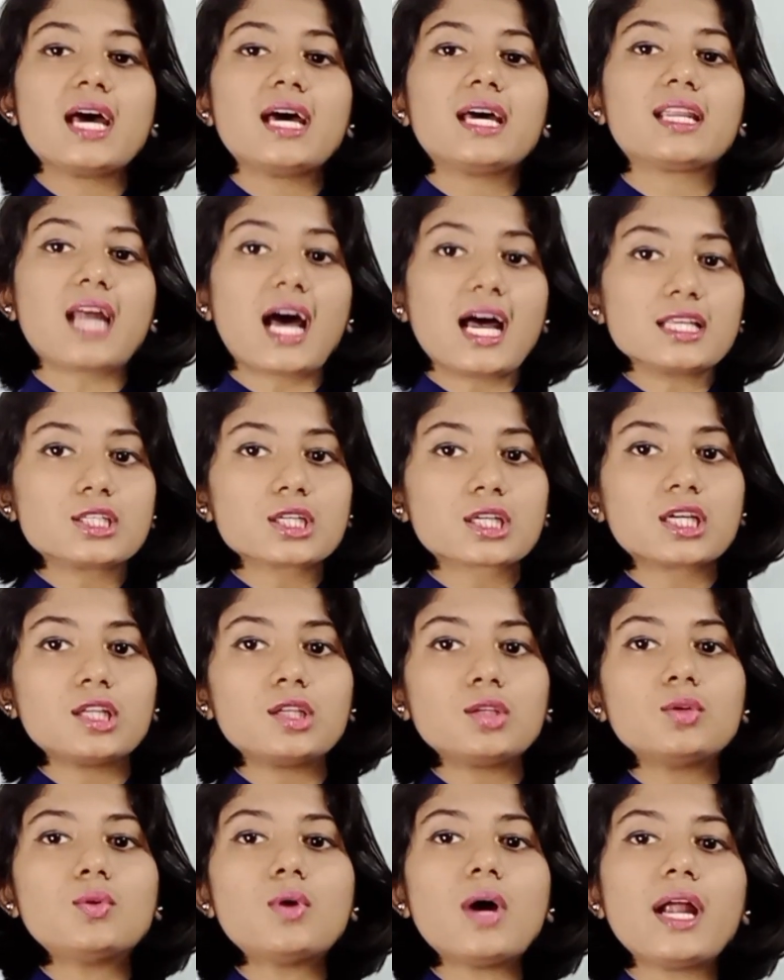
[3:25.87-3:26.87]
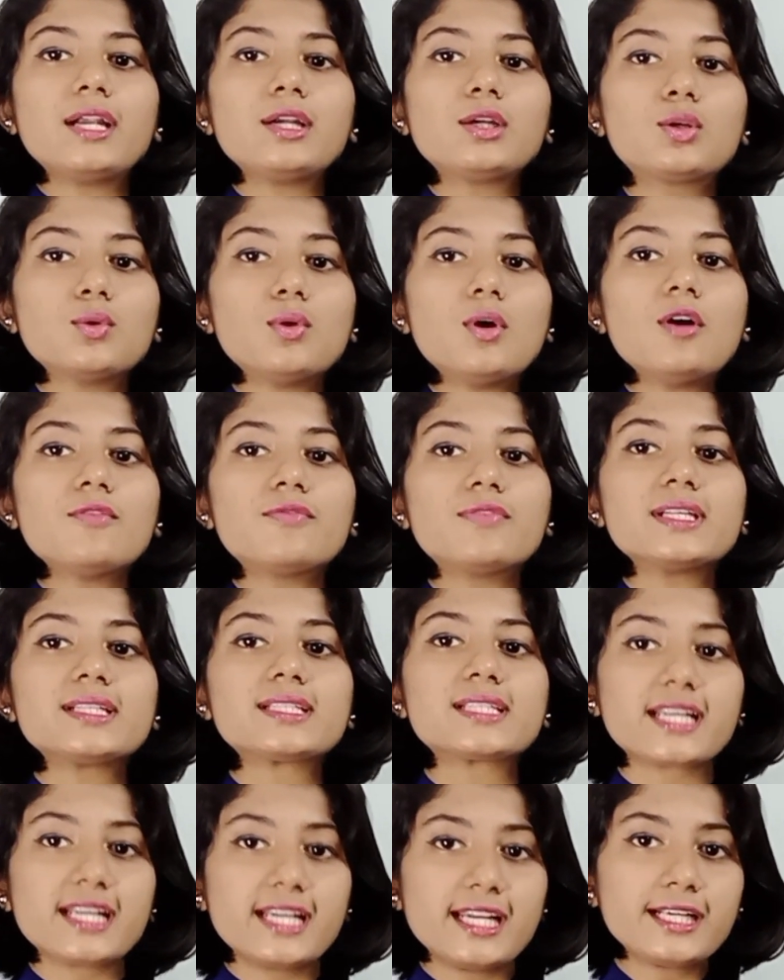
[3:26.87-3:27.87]
Rajakannu and two of
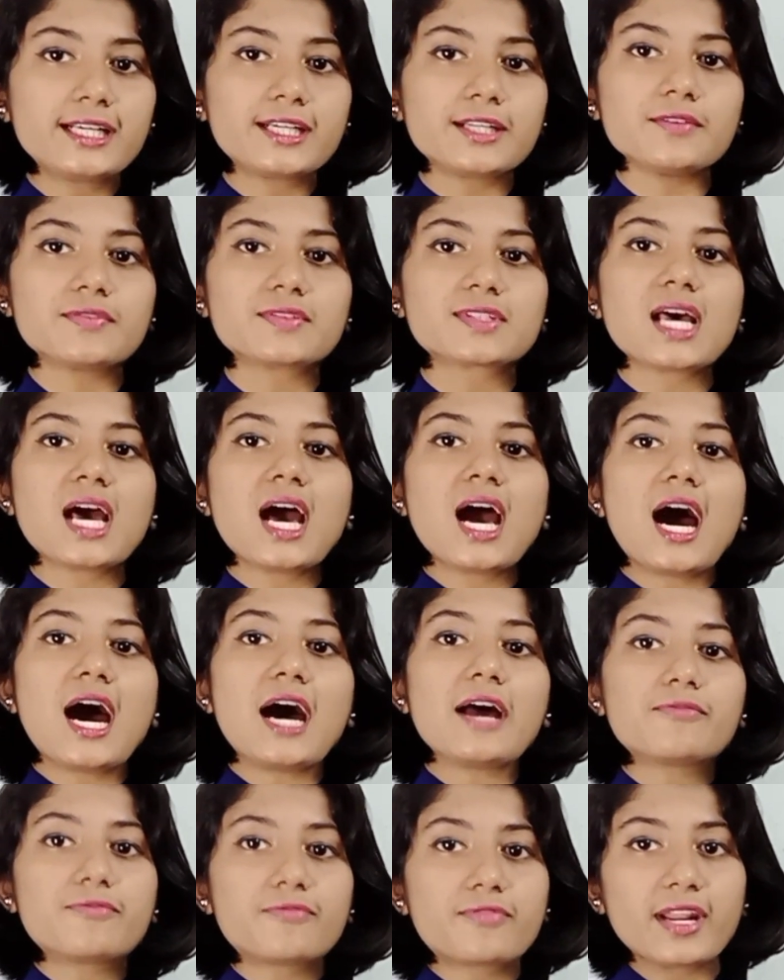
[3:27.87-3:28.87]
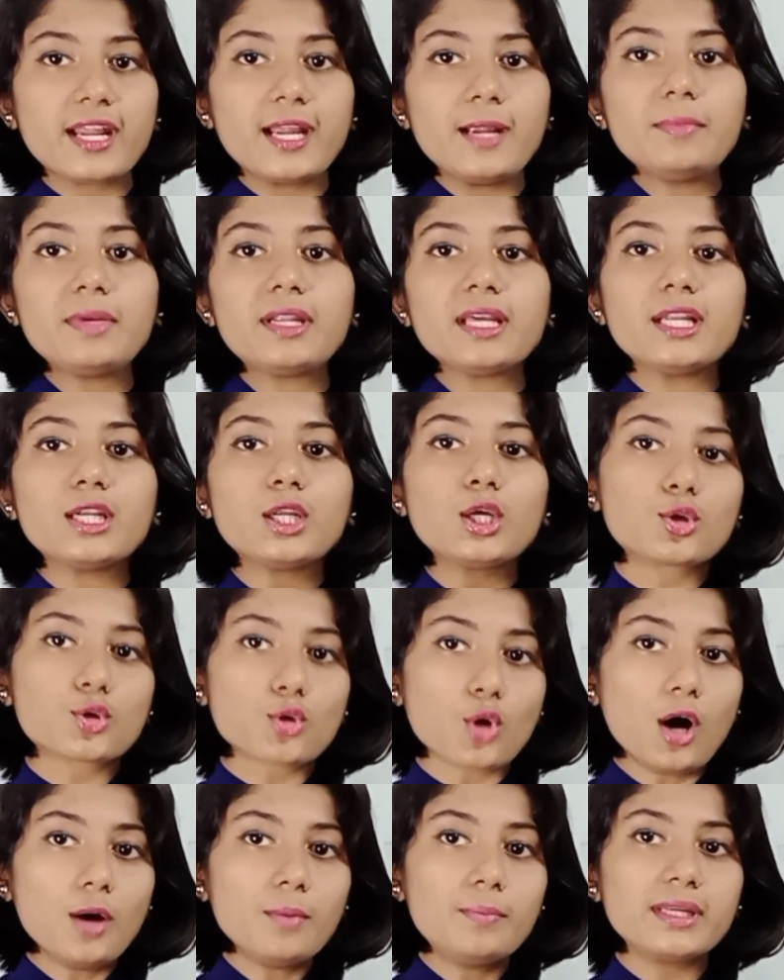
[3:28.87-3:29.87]
his relatives are framed in a
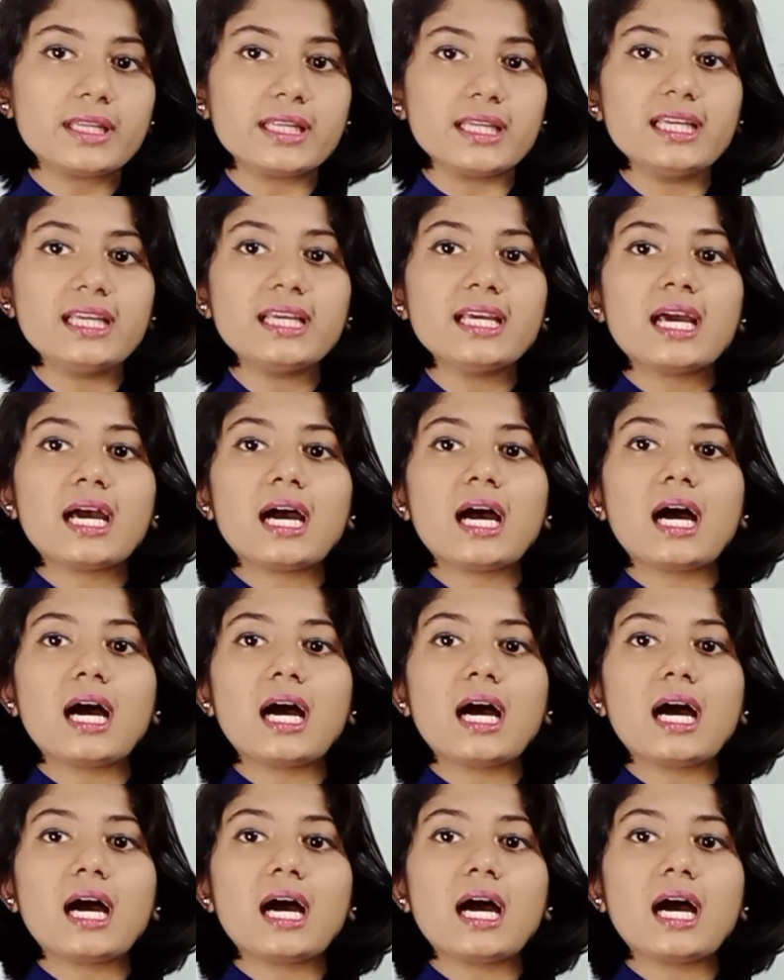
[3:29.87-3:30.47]
robbery,